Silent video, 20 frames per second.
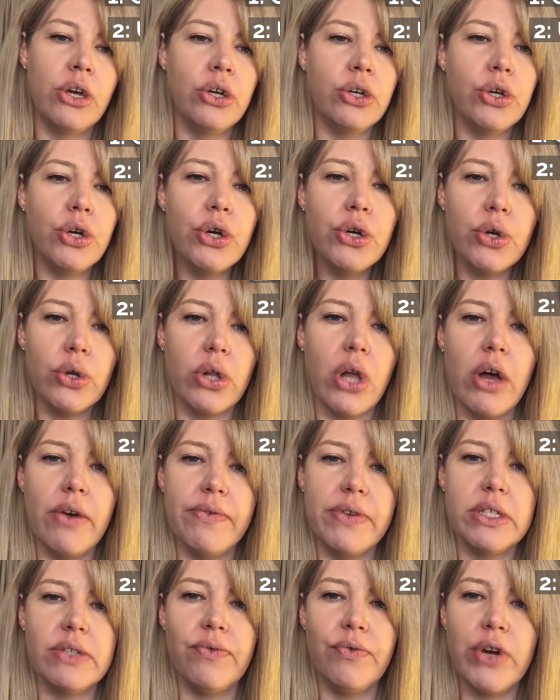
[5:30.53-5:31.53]
Google
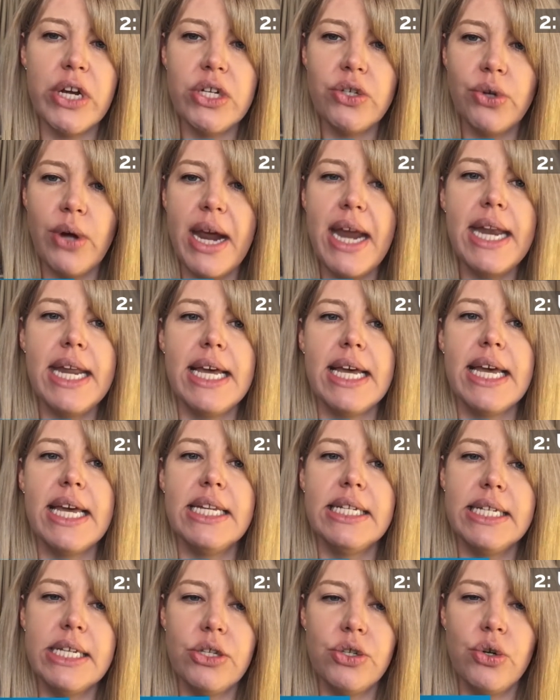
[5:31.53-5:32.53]
offers free training in
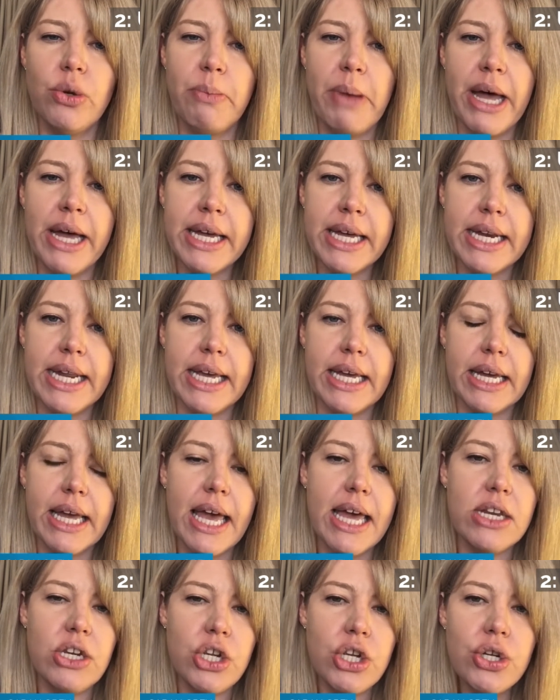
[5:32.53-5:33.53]
digital marketing,
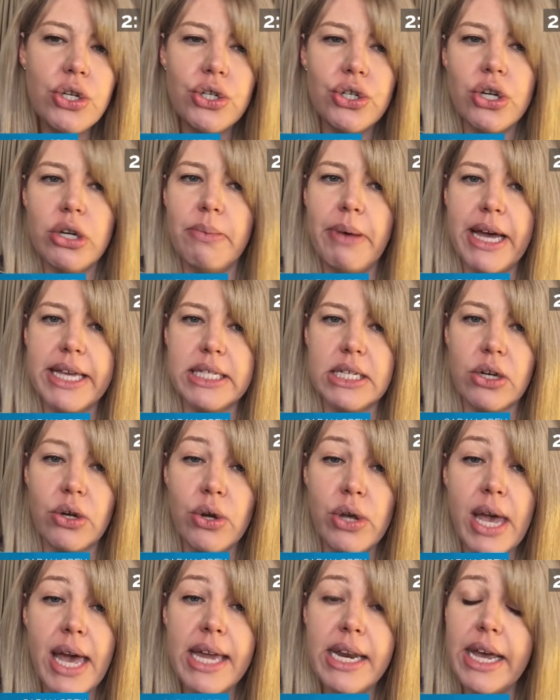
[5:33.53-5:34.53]
and YouTube has a
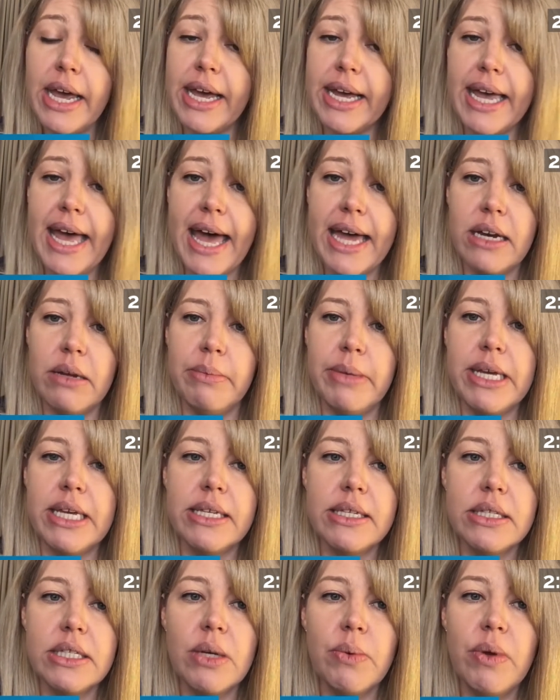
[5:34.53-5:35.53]
creator academy,
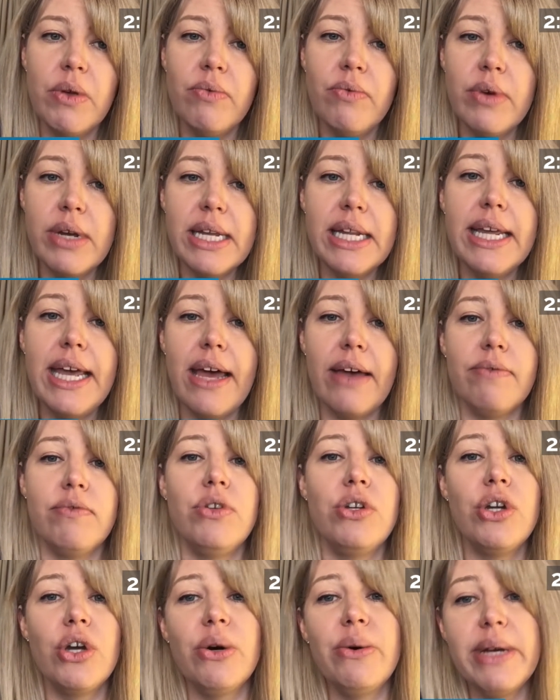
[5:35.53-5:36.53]
so we really have
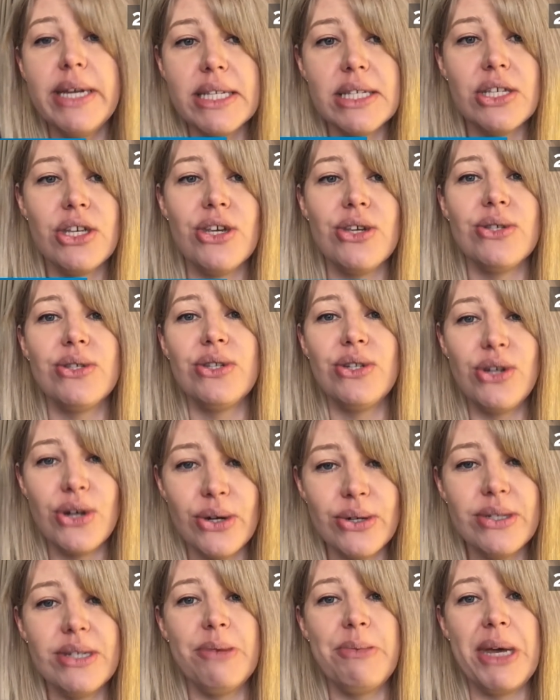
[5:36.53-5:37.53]
no excuse
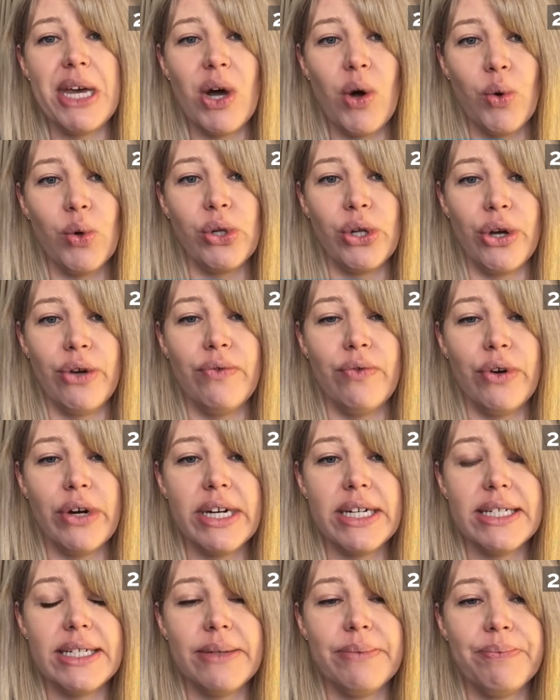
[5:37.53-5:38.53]
not to be all over
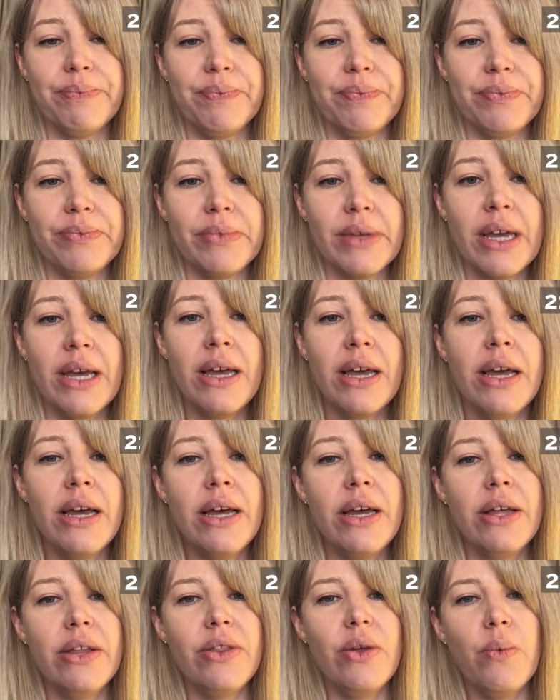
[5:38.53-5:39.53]
it.
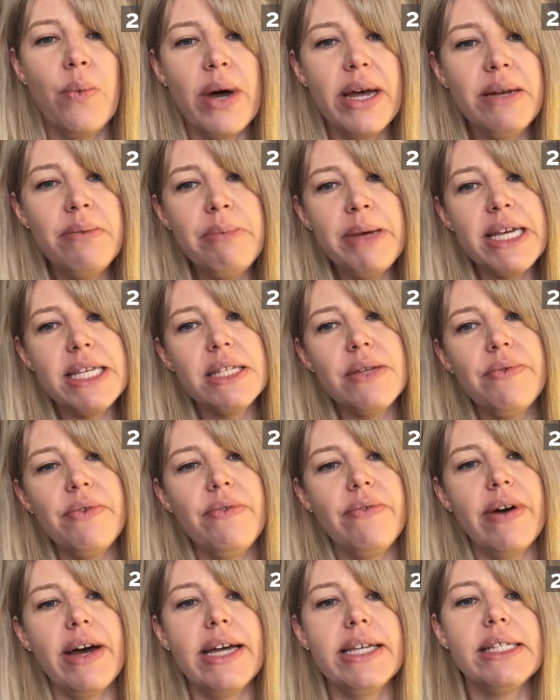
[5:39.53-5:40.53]
The one piece of
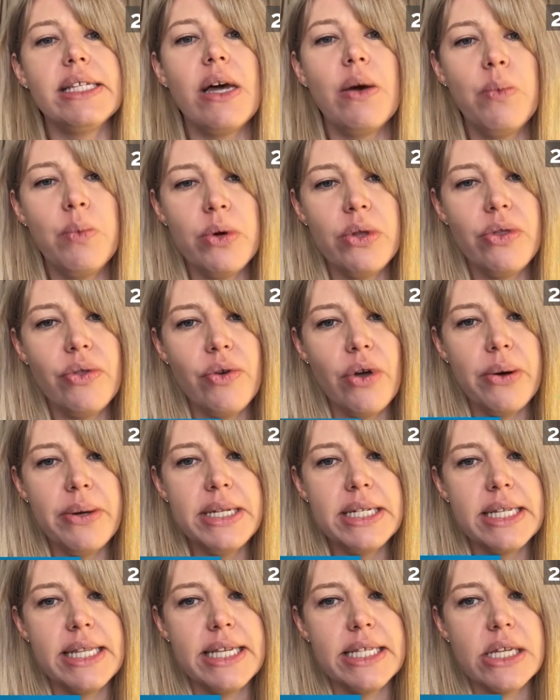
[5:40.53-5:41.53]
advice I would throw
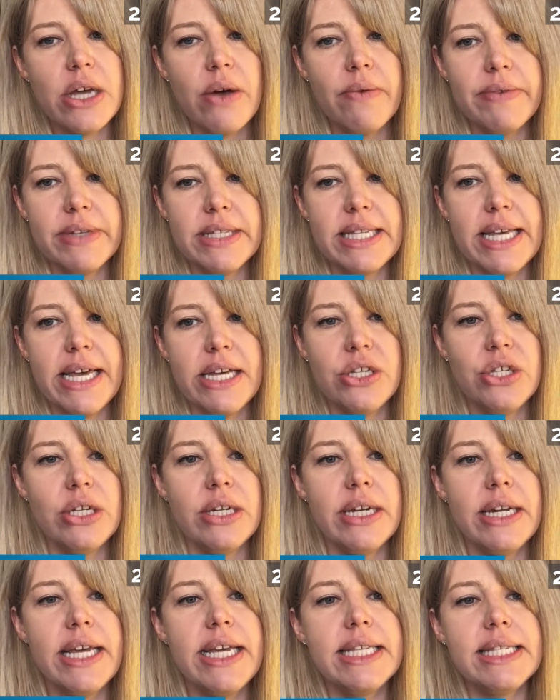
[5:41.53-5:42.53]
into this
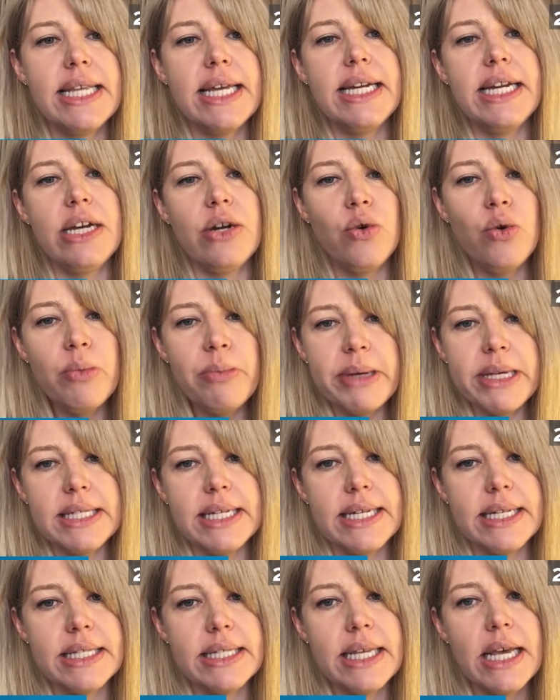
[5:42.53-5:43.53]
conversation is that in all
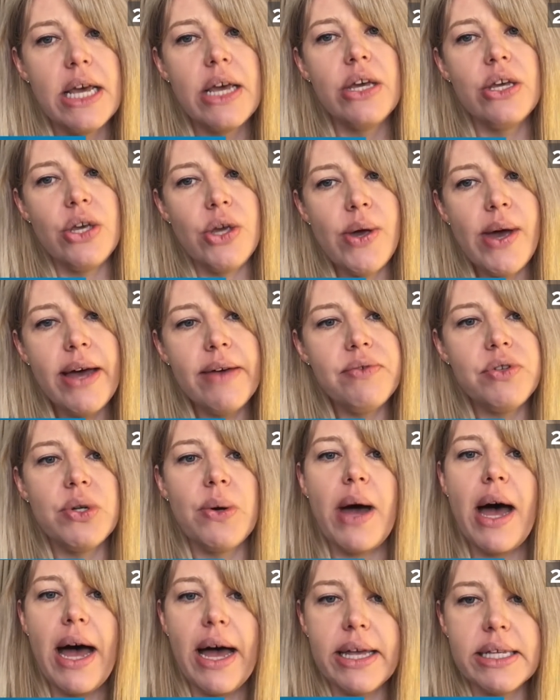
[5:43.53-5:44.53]
business, you have to
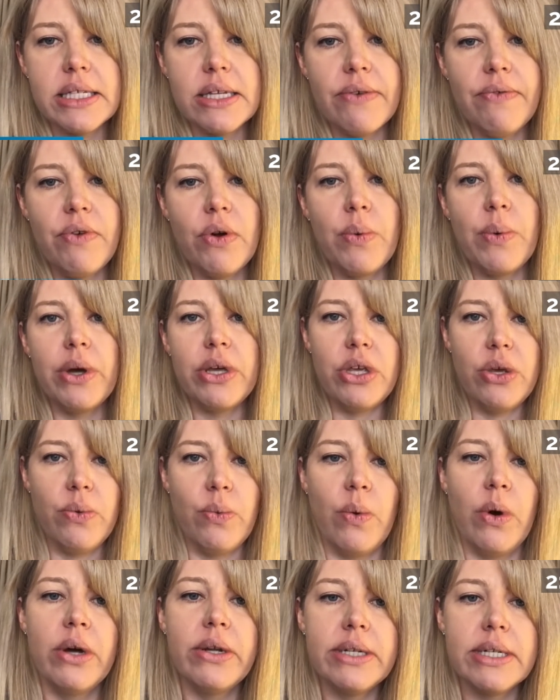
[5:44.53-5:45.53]
ask for what you
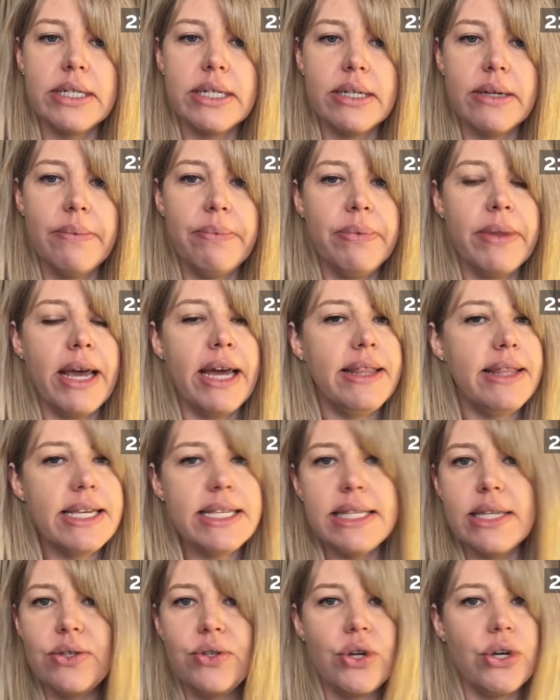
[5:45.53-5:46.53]
want, and
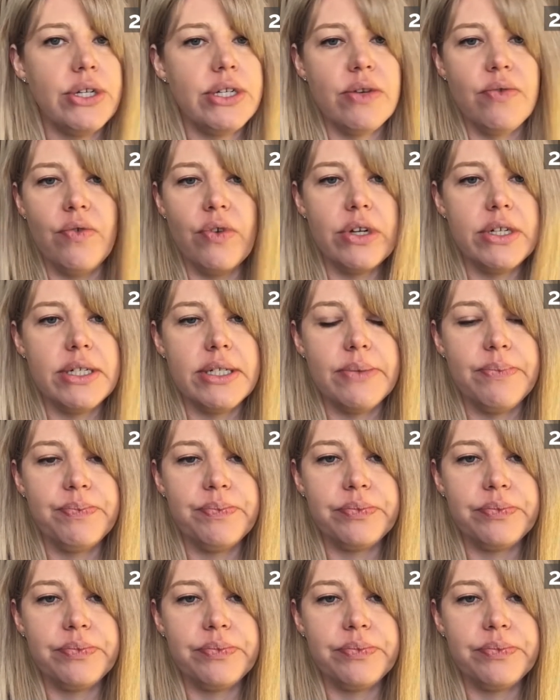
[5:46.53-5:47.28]
this is no different.